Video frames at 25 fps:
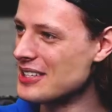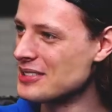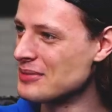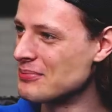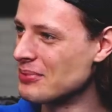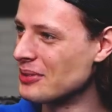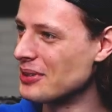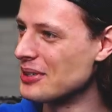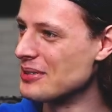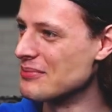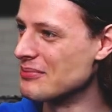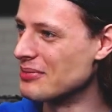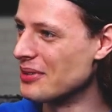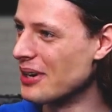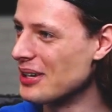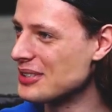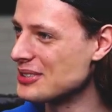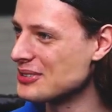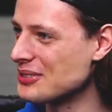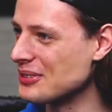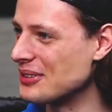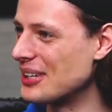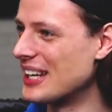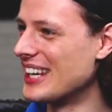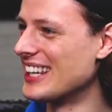as a boy in
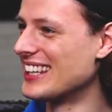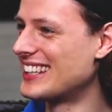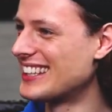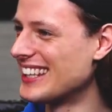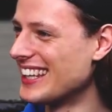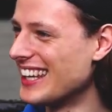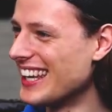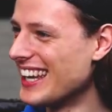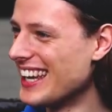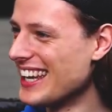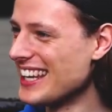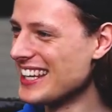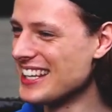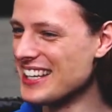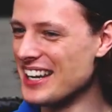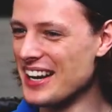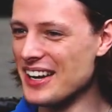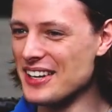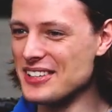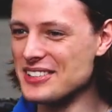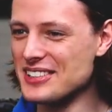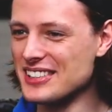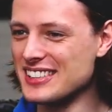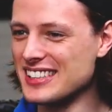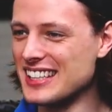Brunswick,
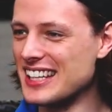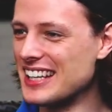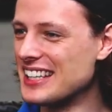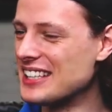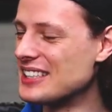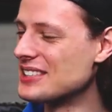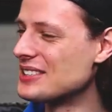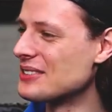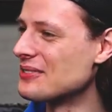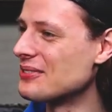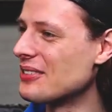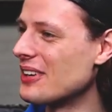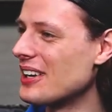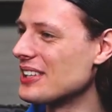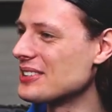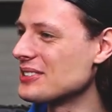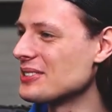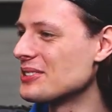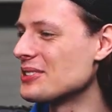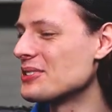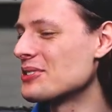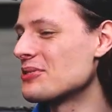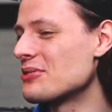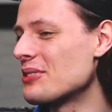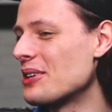just getting into fights
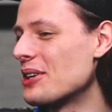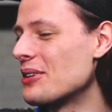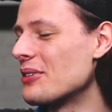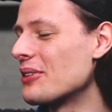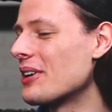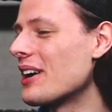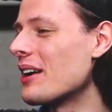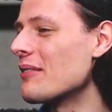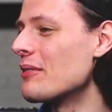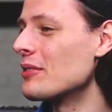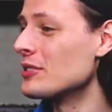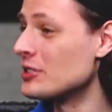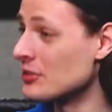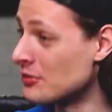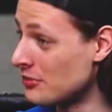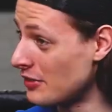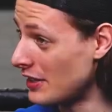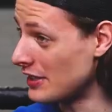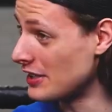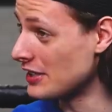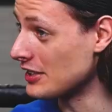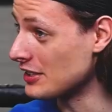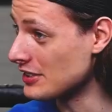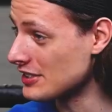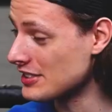on the street or
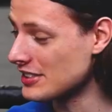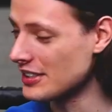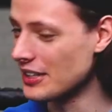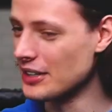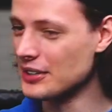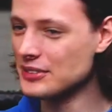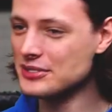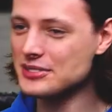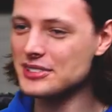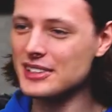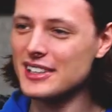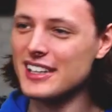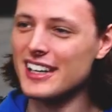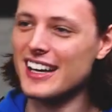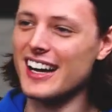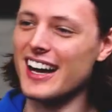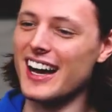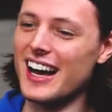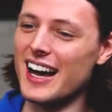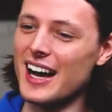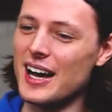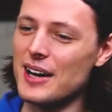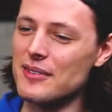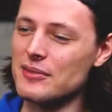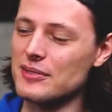defending yourself.
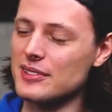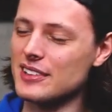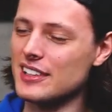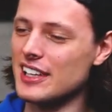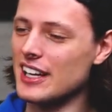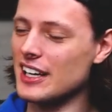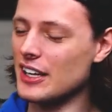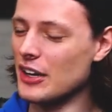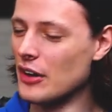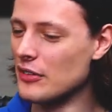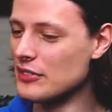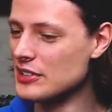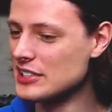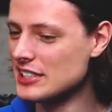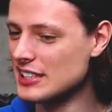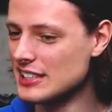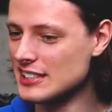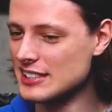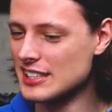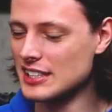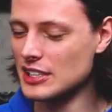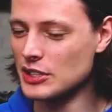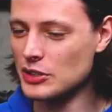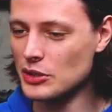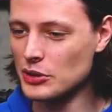Getting obviously
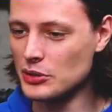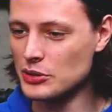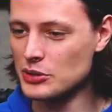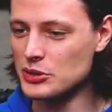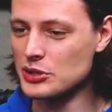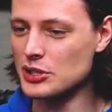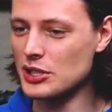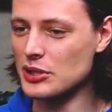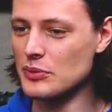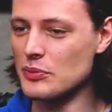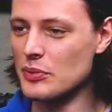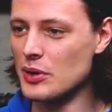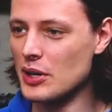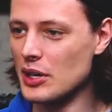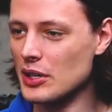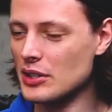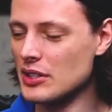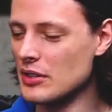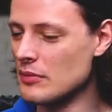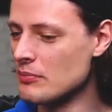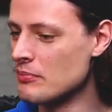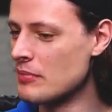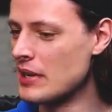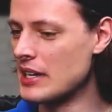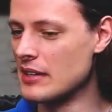into the Kyokushin
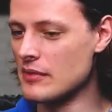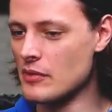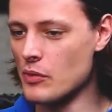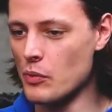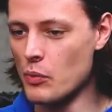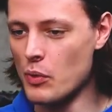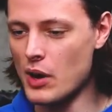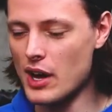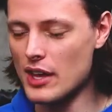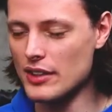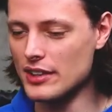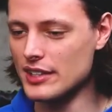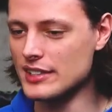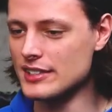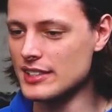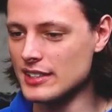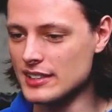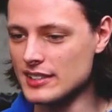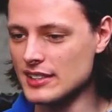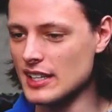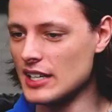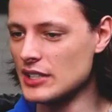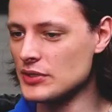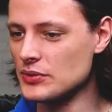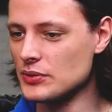world, being wildly
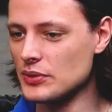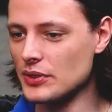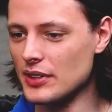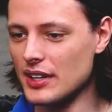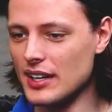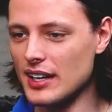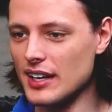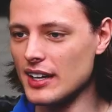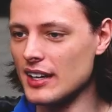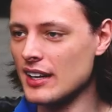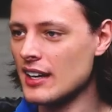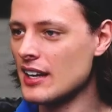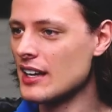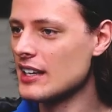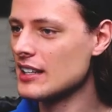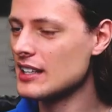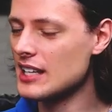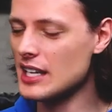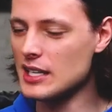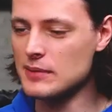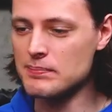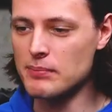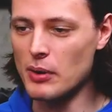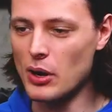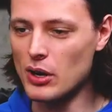successful there,
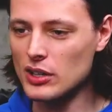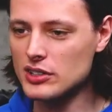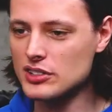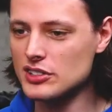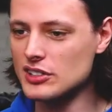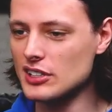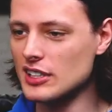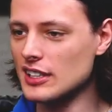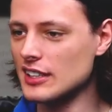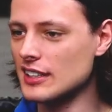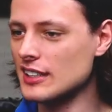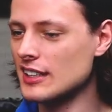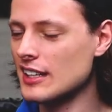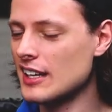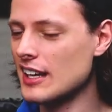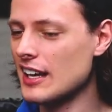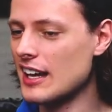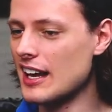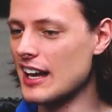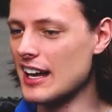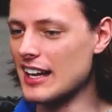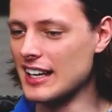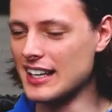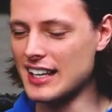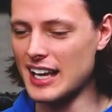kickboxing,
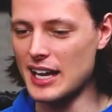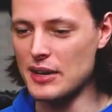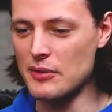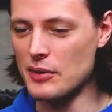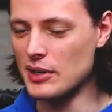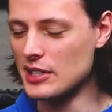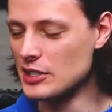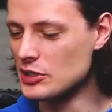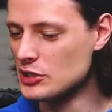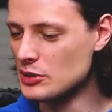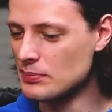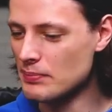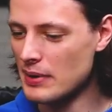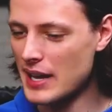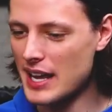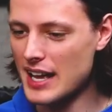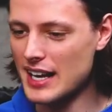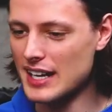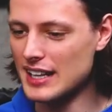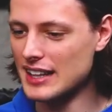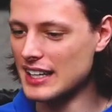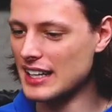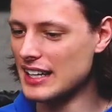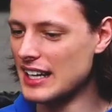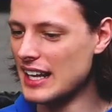K1 in
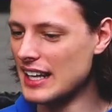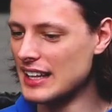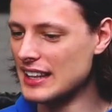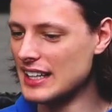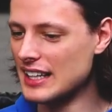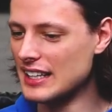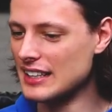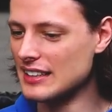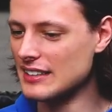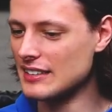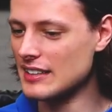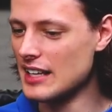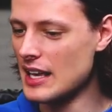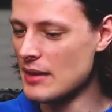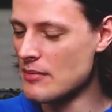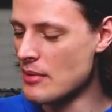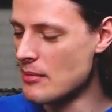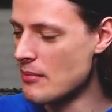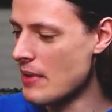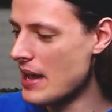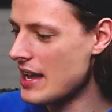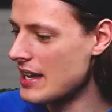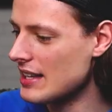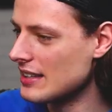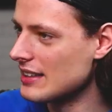Japan, and then
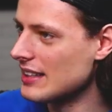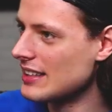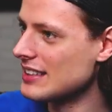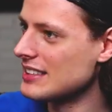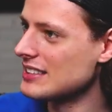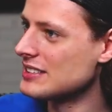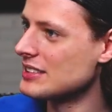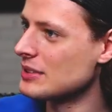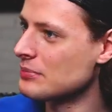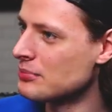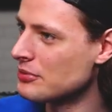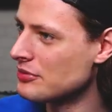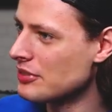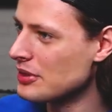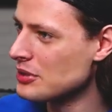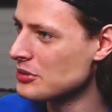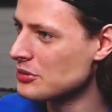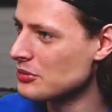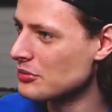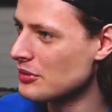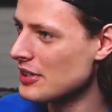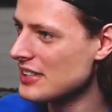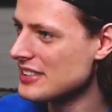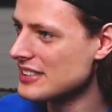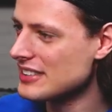MMA, and then into
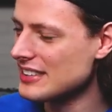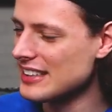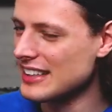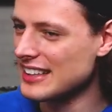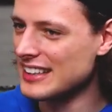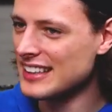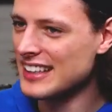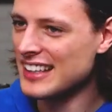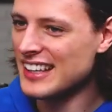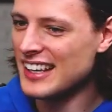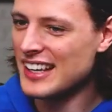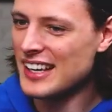professional wrestling.